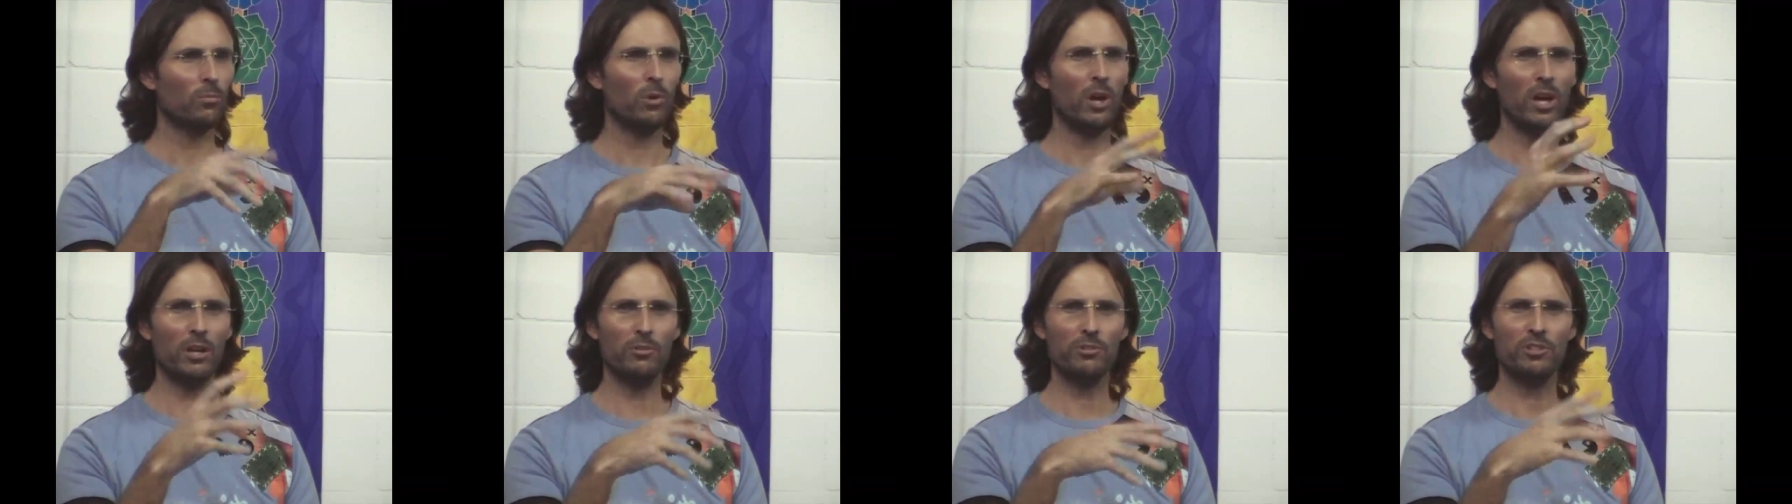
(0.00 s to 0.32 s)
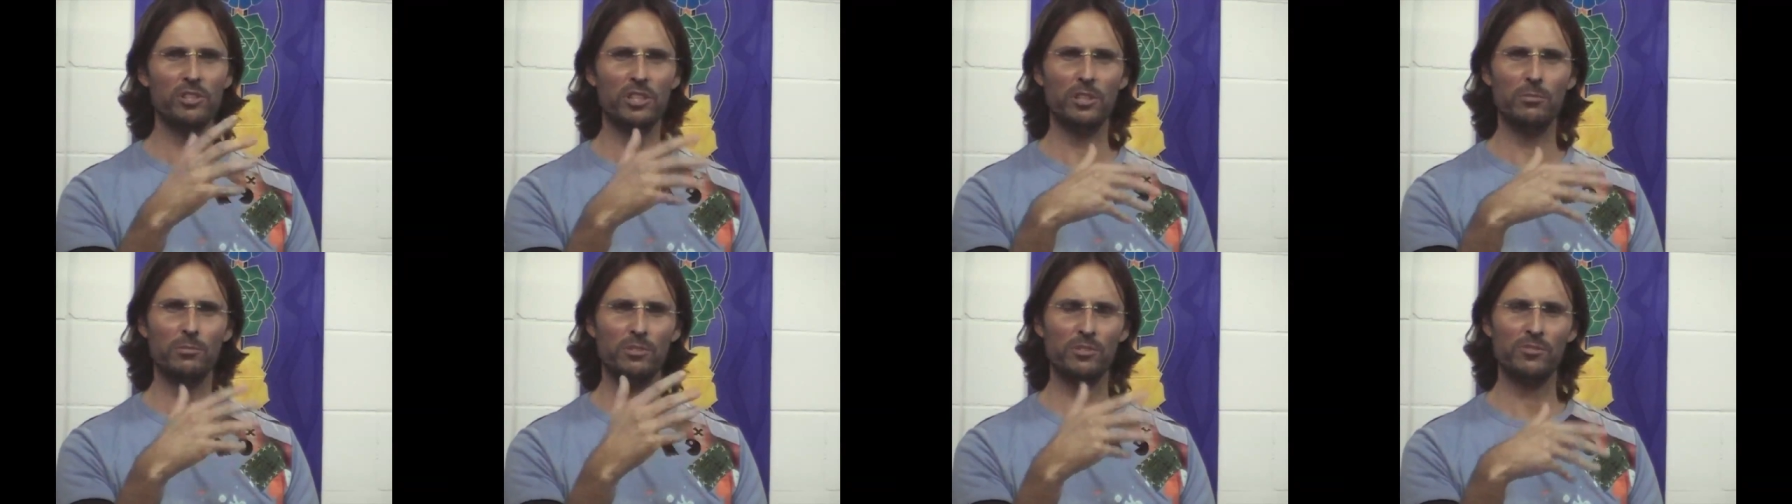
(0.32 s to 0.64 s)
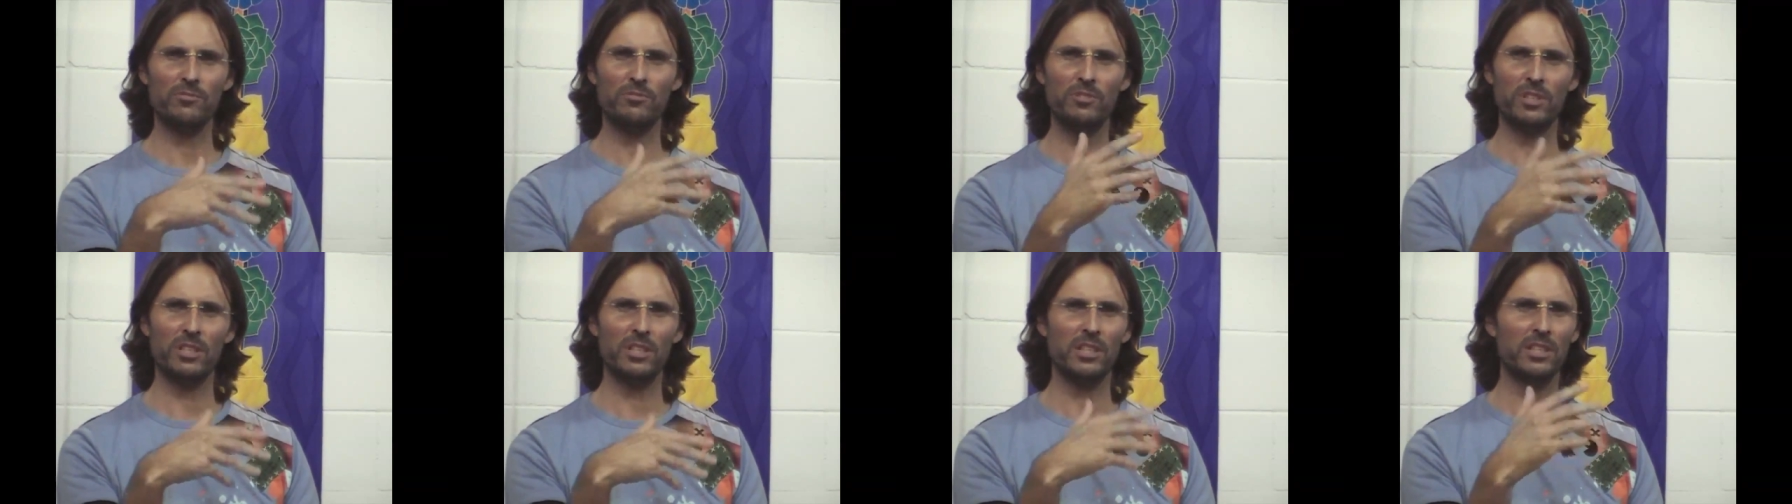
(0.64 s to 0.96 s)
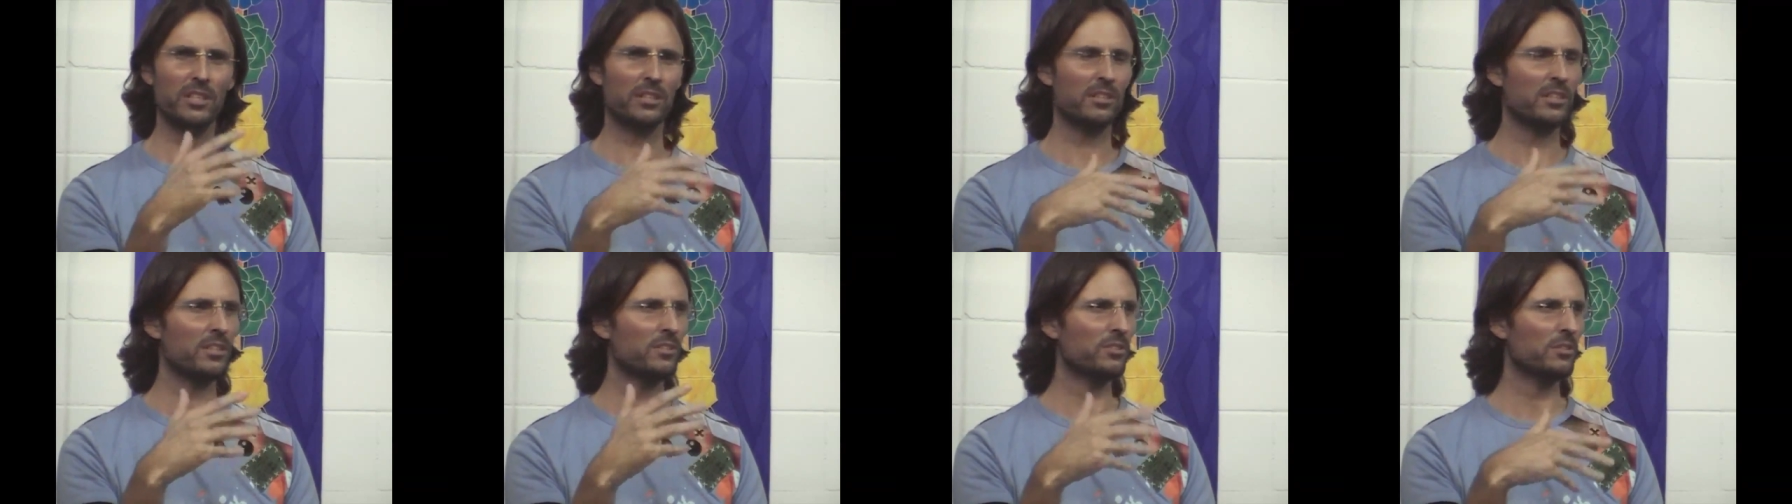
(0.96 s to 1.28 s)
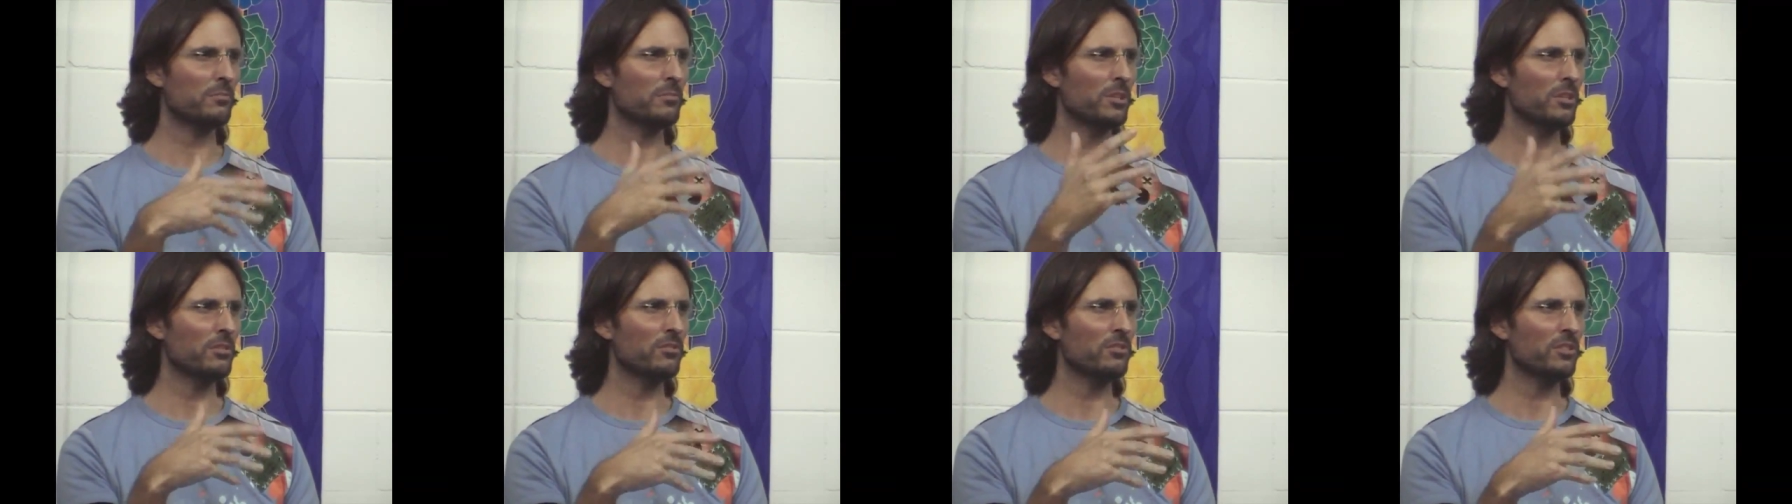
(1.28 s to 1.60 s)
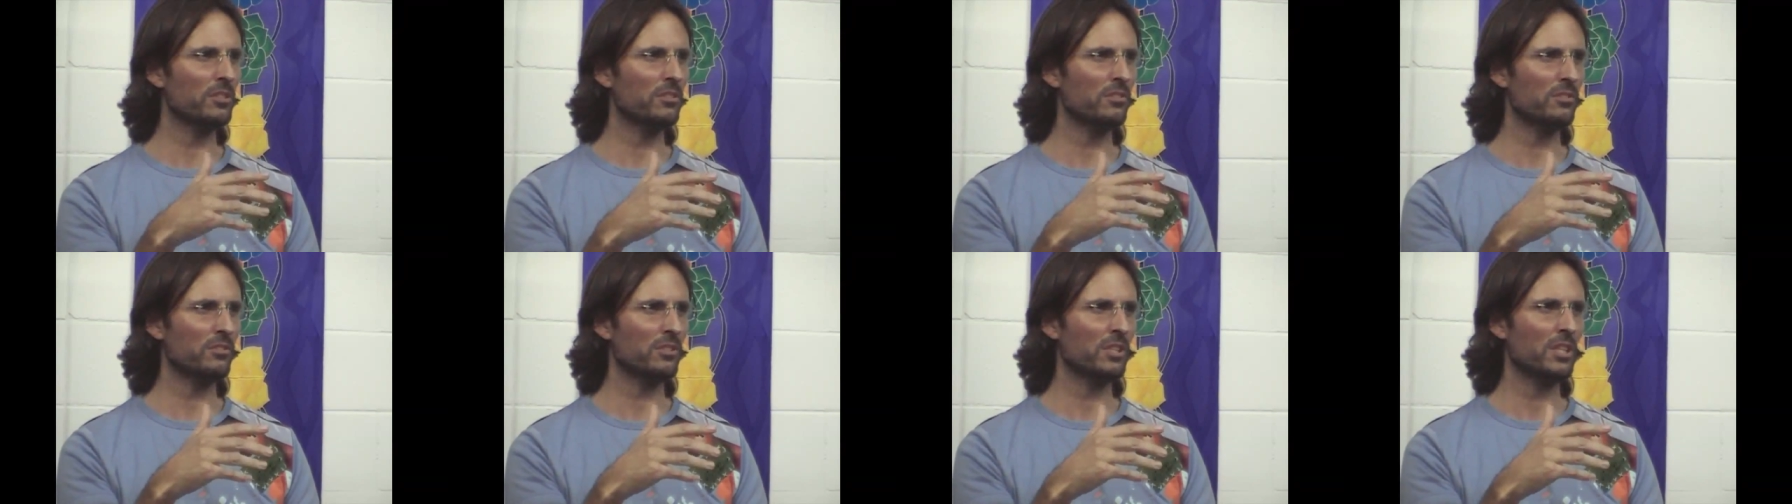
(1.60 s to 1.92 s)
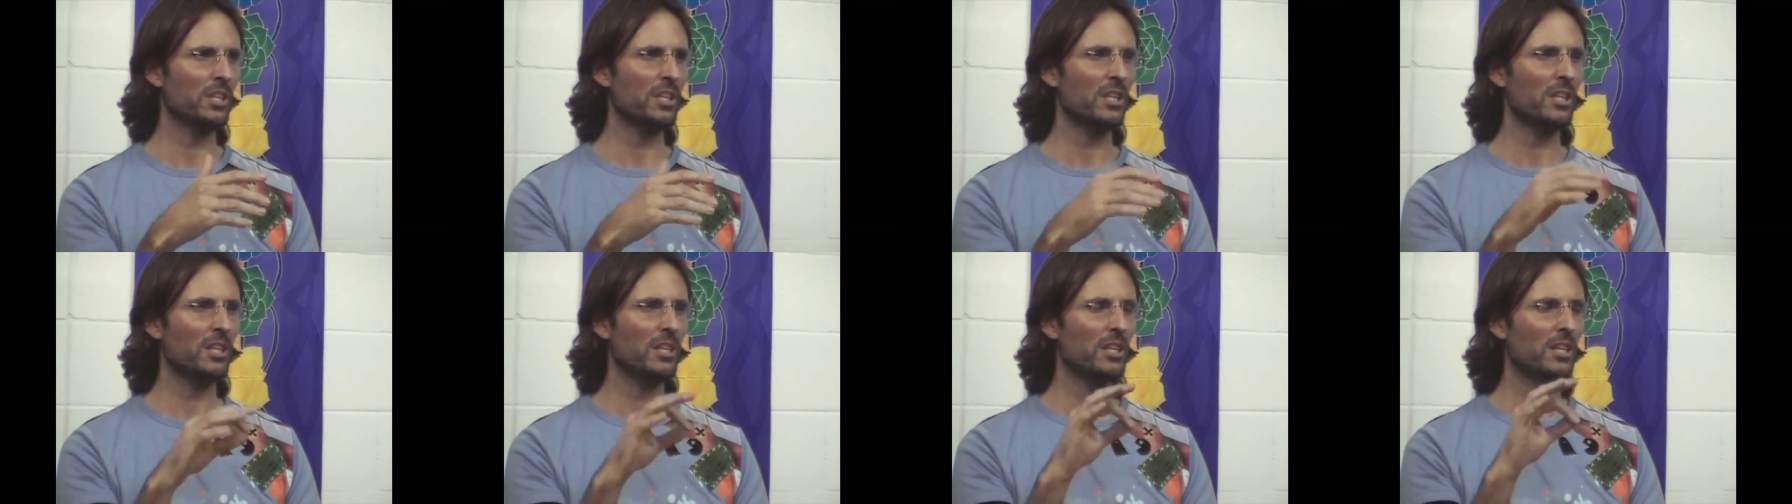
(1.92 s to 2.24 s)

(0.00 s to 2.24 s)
while she was feeling these emotions.